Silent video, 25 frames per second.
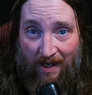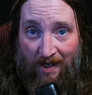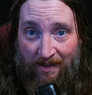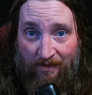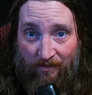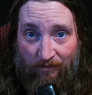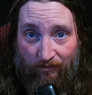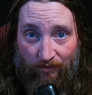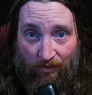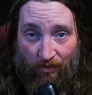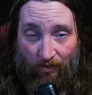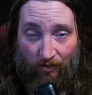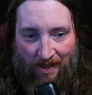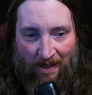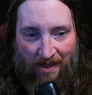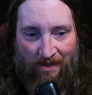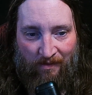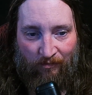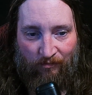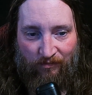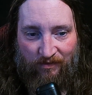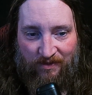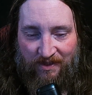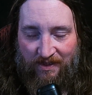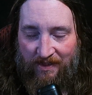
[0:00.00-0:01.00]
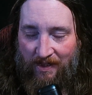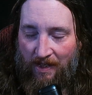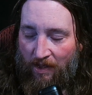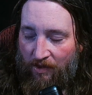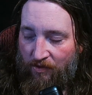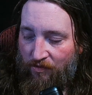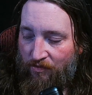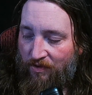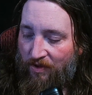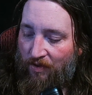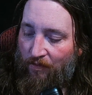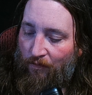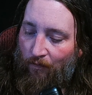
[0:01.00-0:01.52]
I don't know. I don't see how
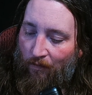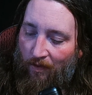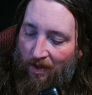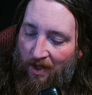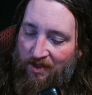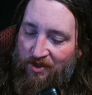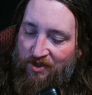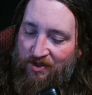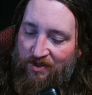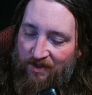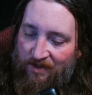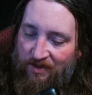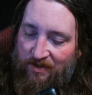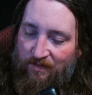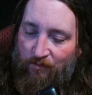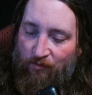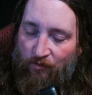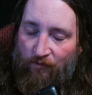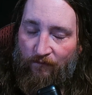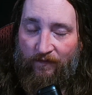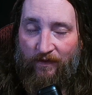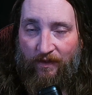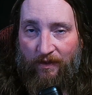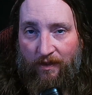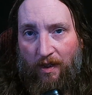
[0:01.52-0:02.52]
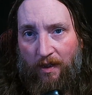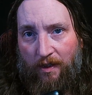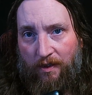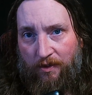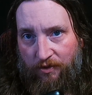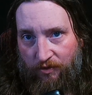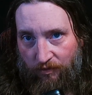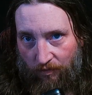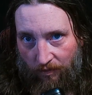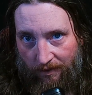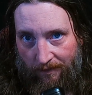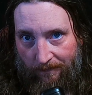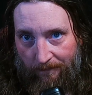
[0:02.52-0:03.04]
you can watch this movie and not
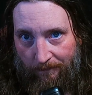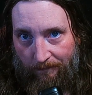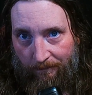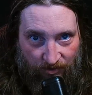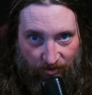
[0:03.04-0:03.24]
enjoy it.